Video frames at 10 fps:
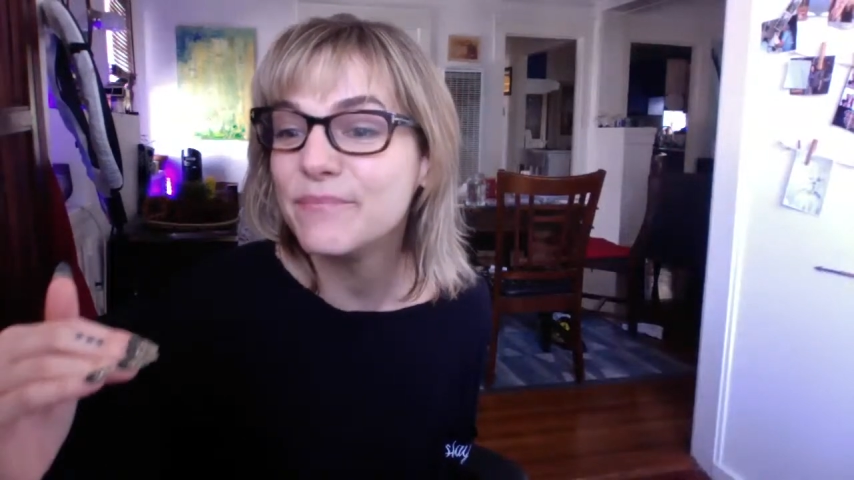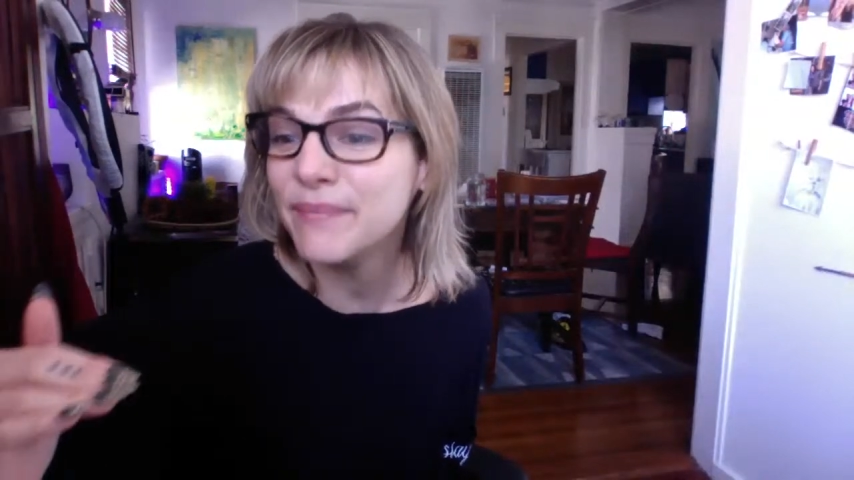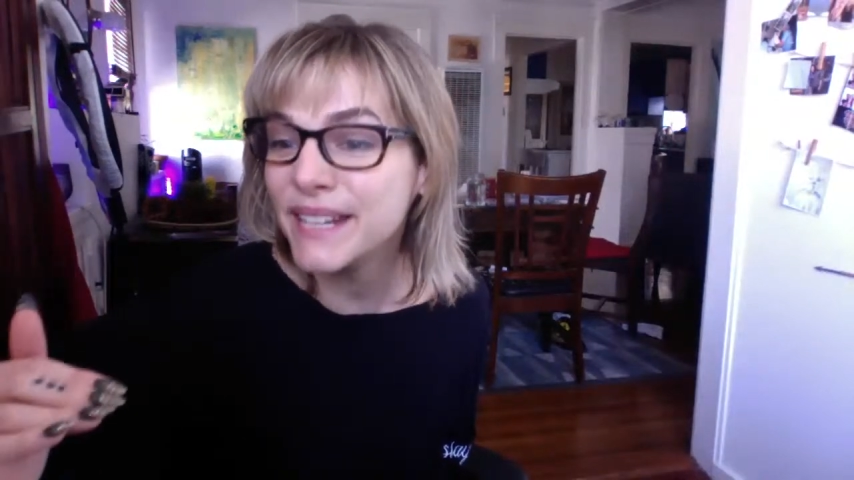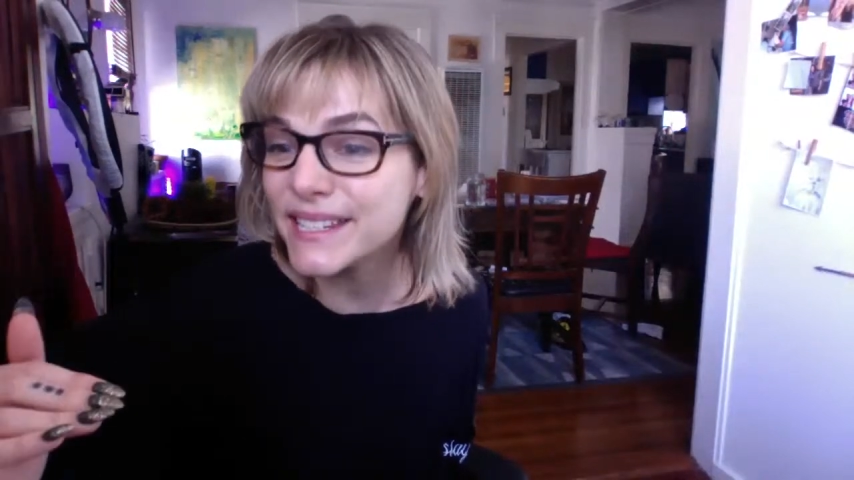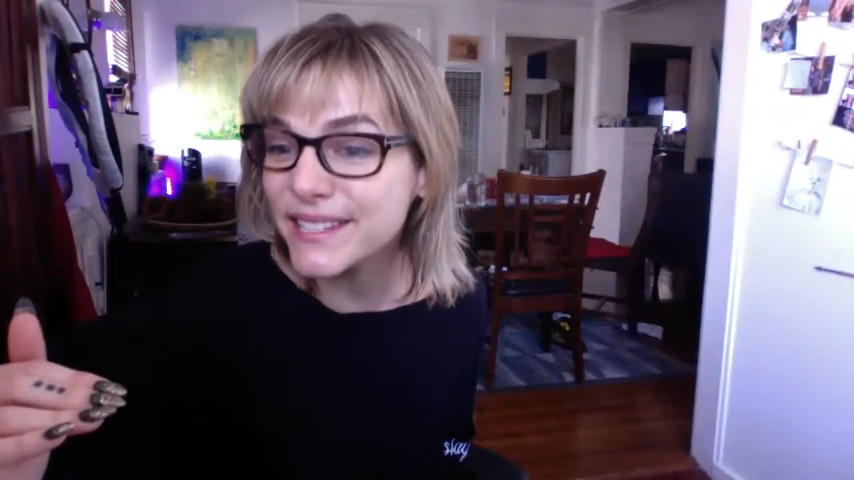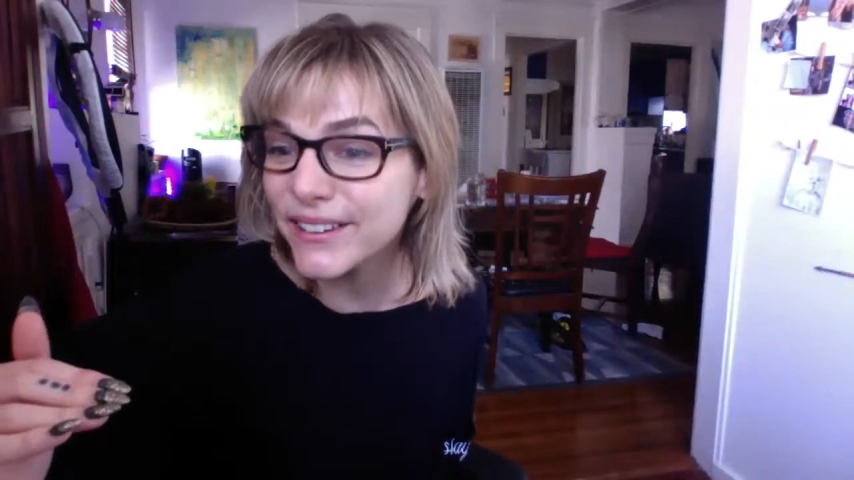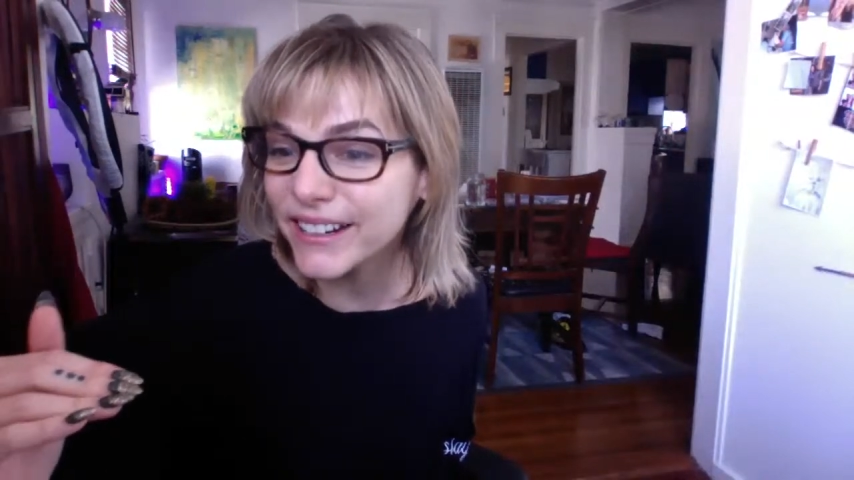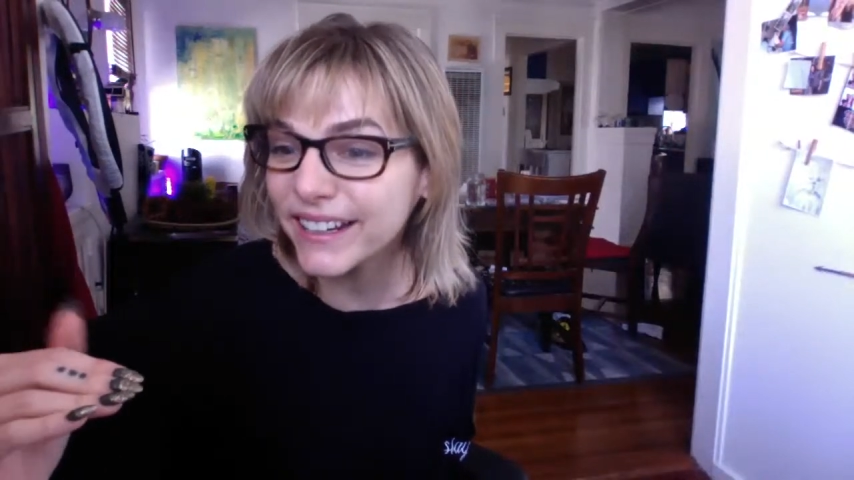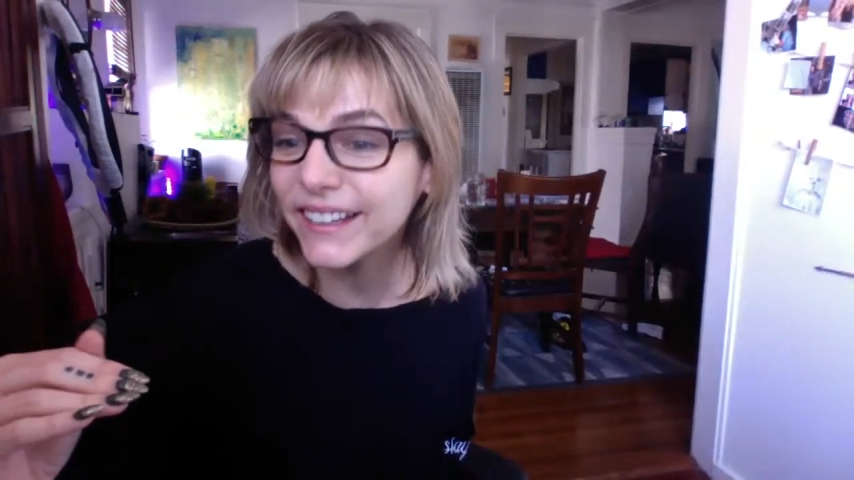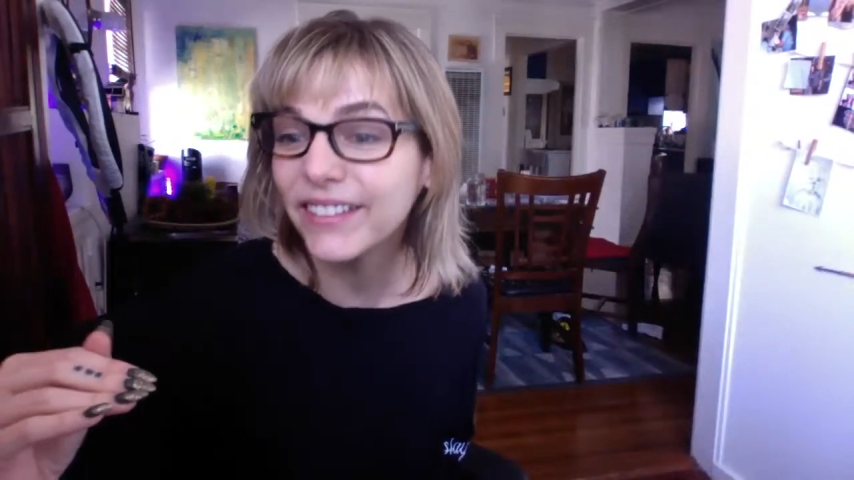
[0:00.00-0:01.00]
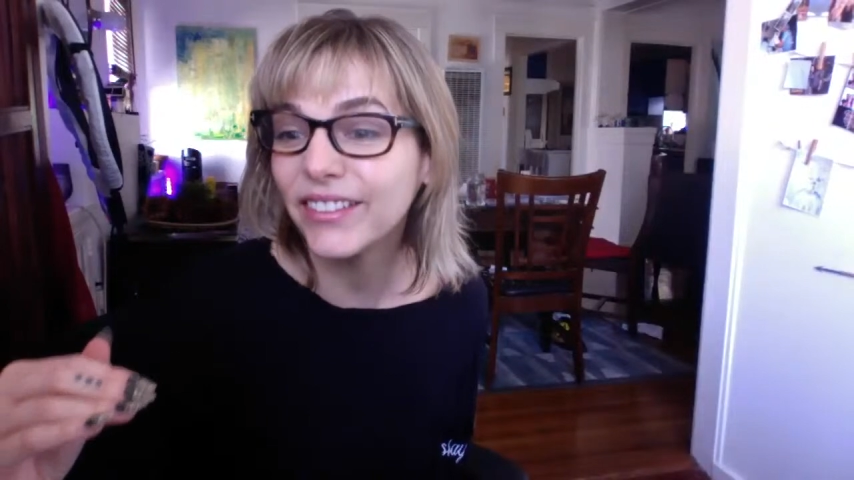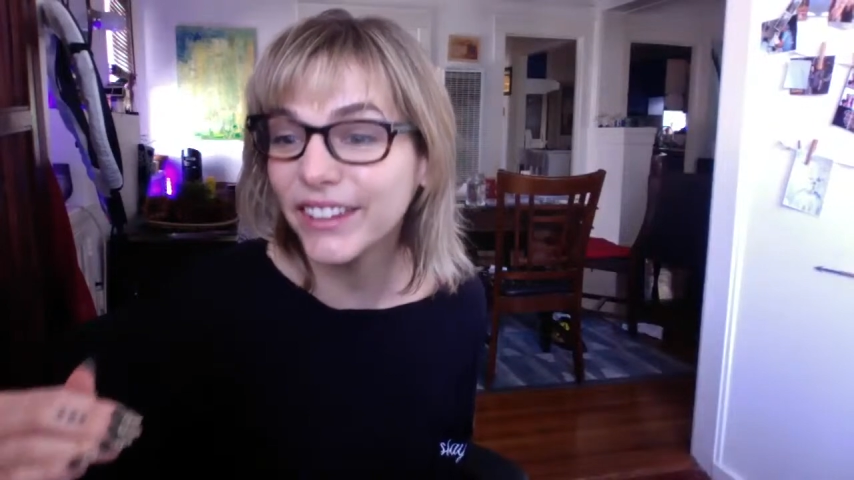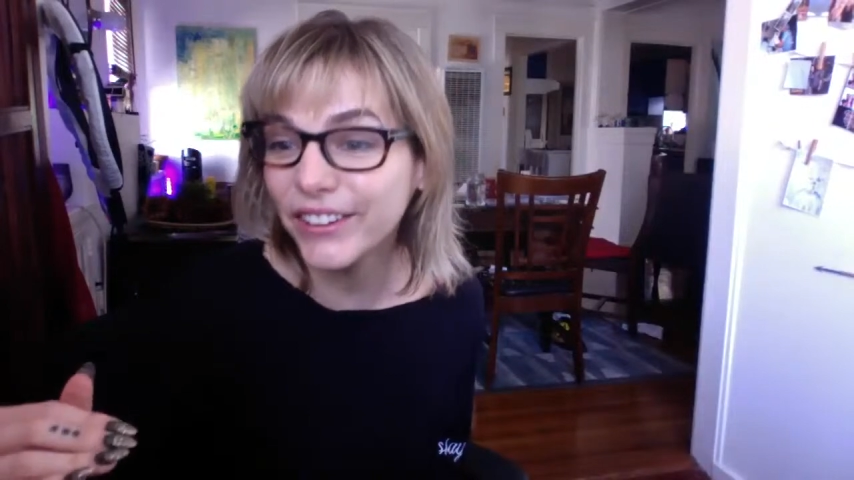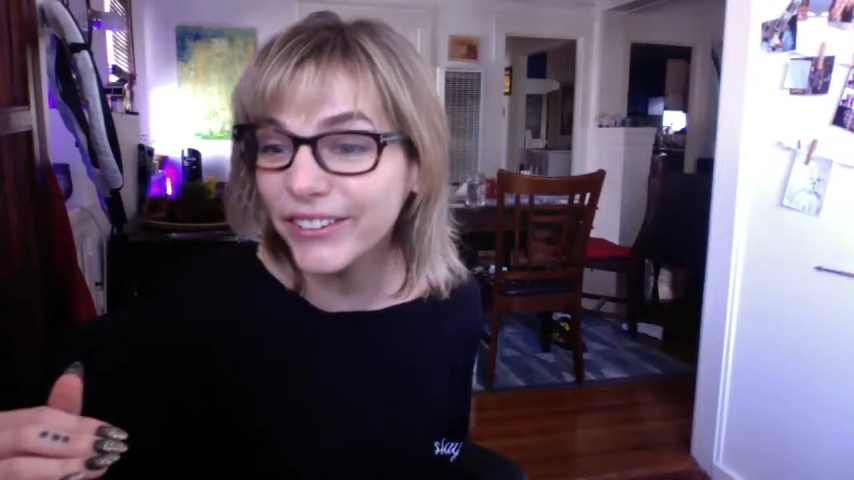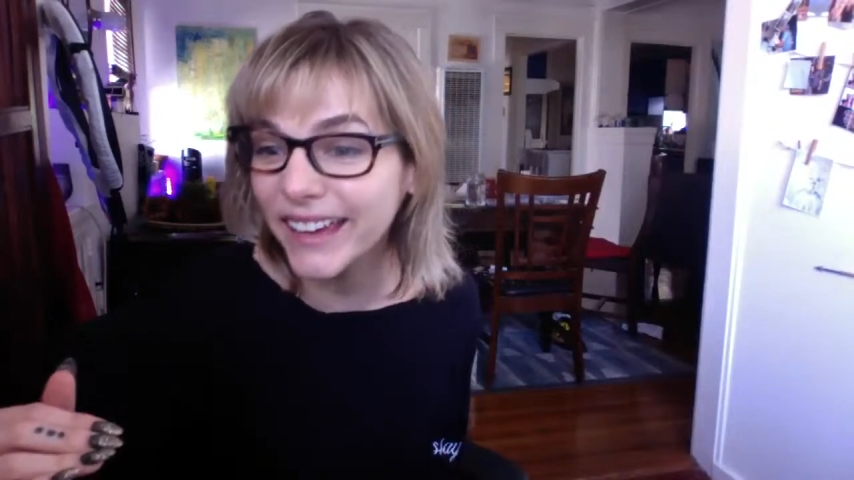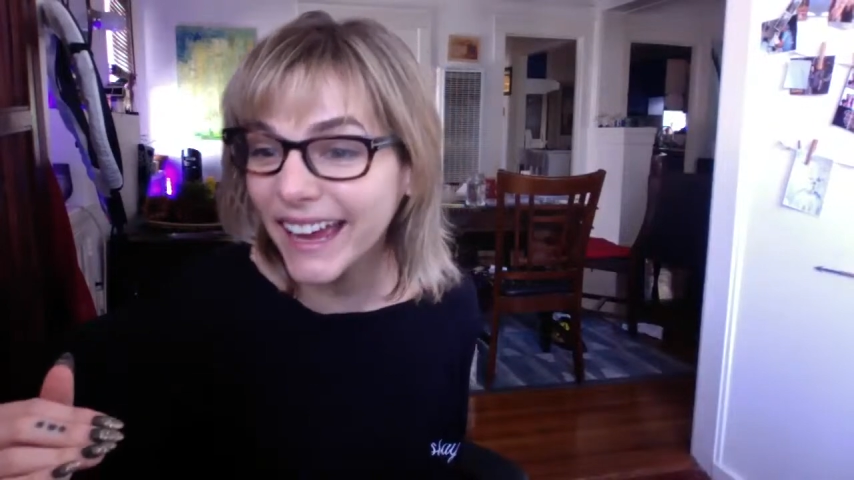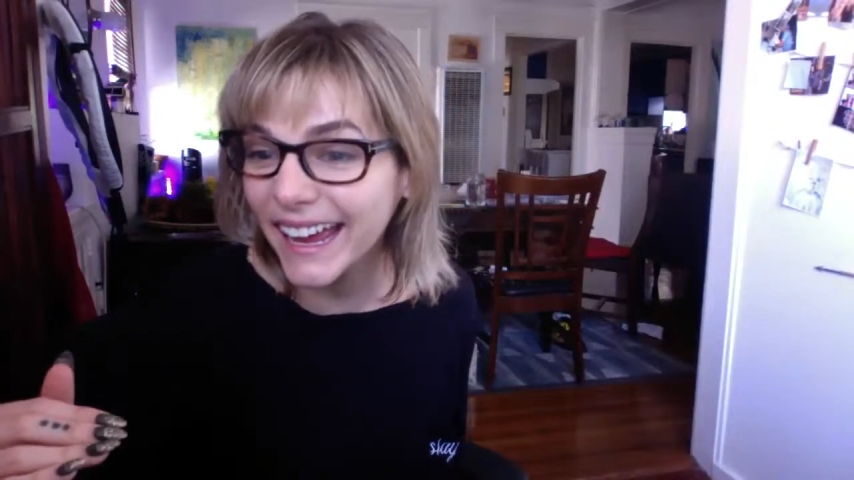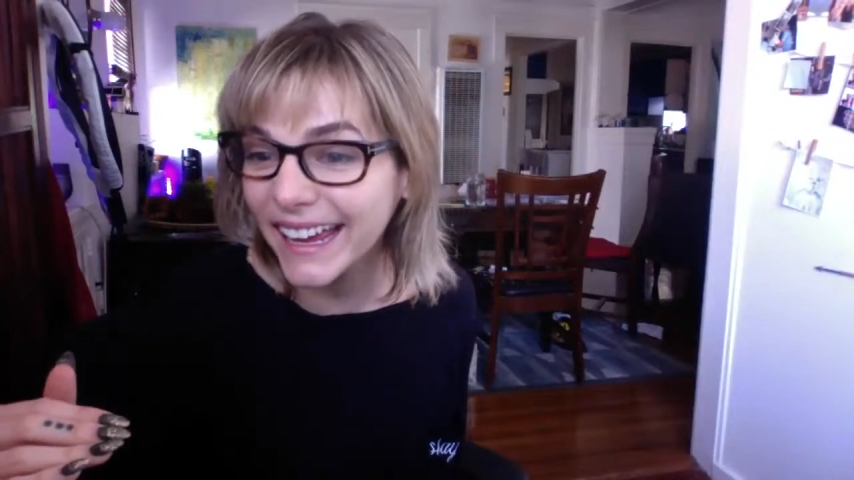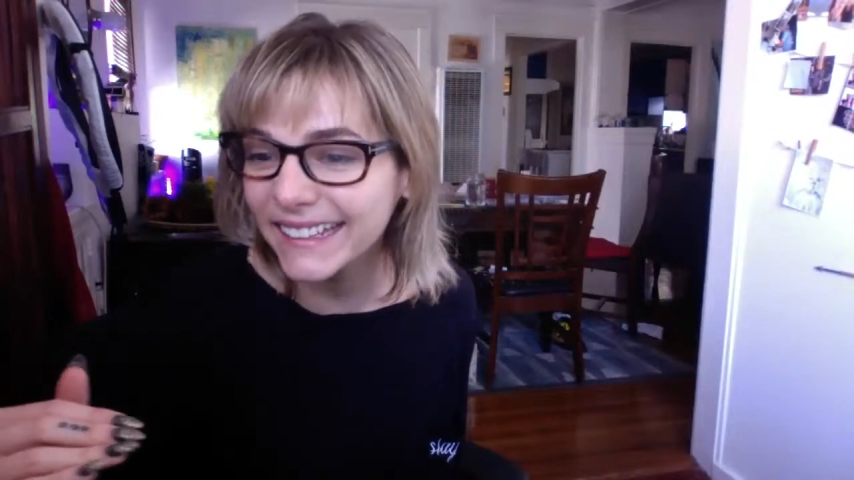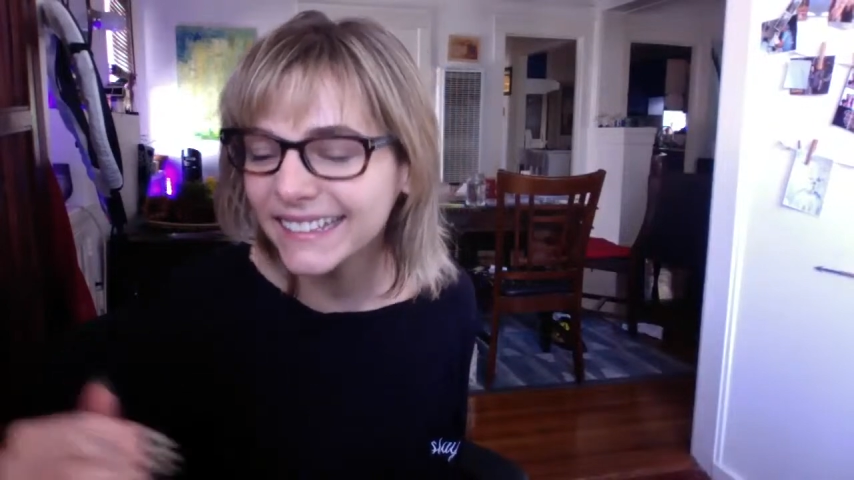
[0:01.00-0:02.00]
Minnesota, the
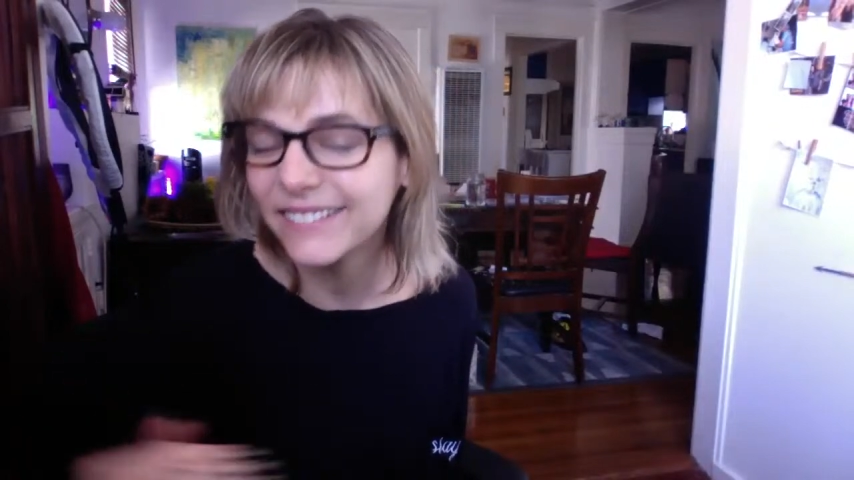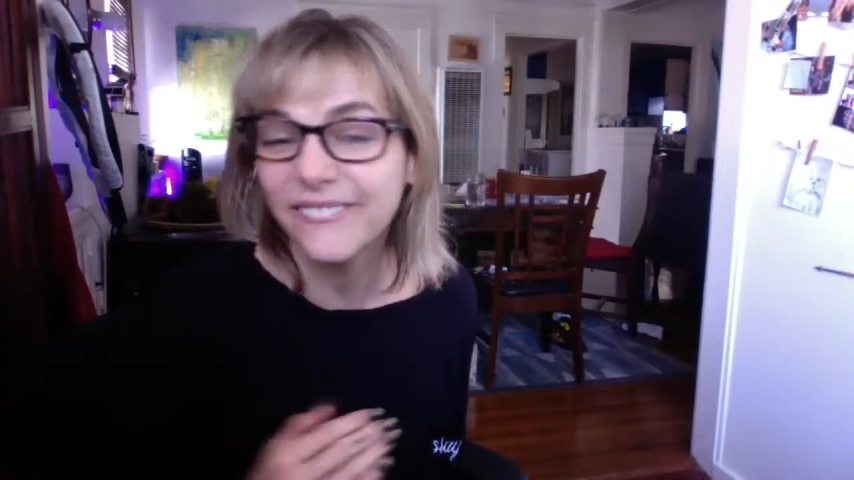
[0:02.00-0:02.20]
UK.